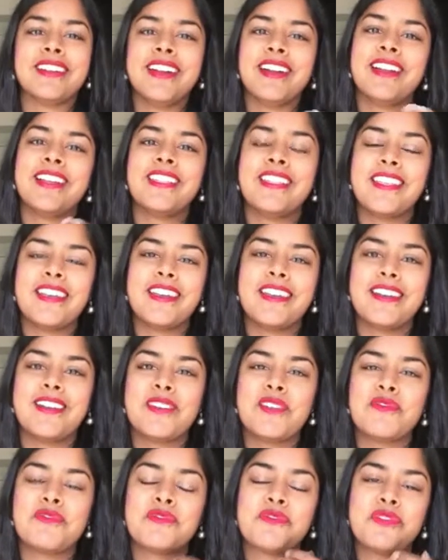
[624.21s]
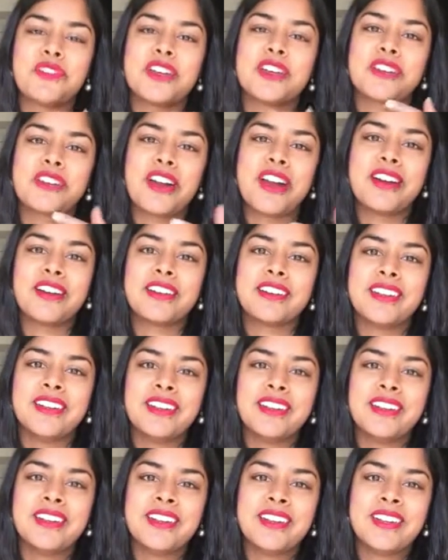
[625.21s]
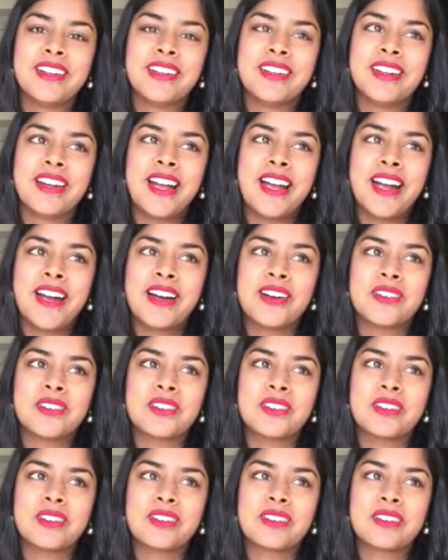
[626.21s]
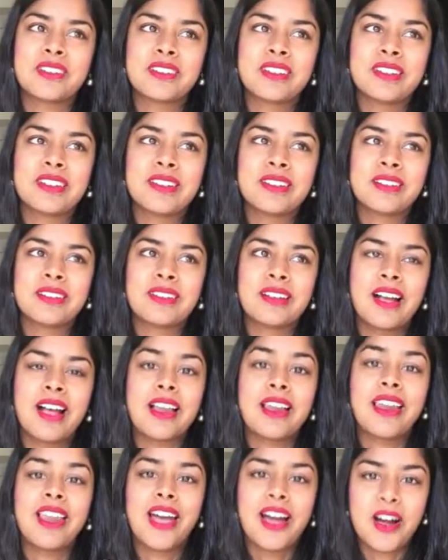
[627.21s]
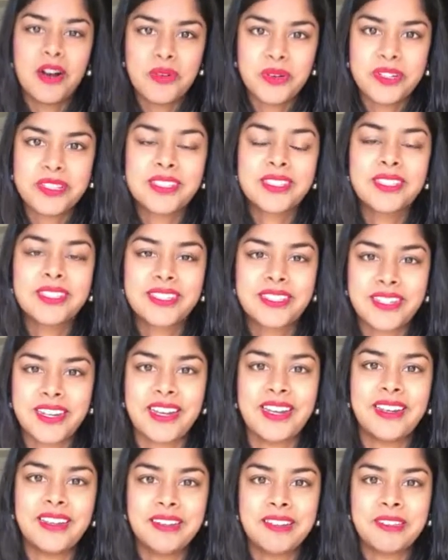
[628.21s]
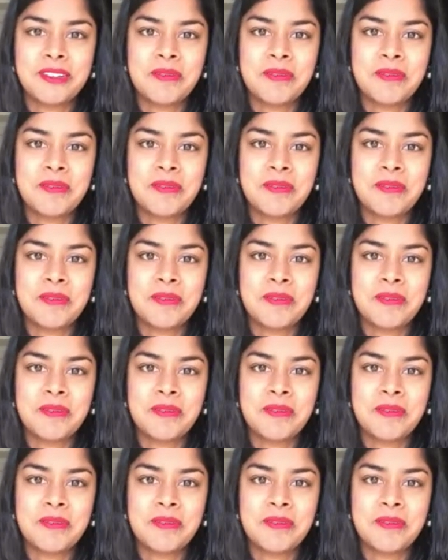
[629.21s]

and then figure out how to allow it to stay.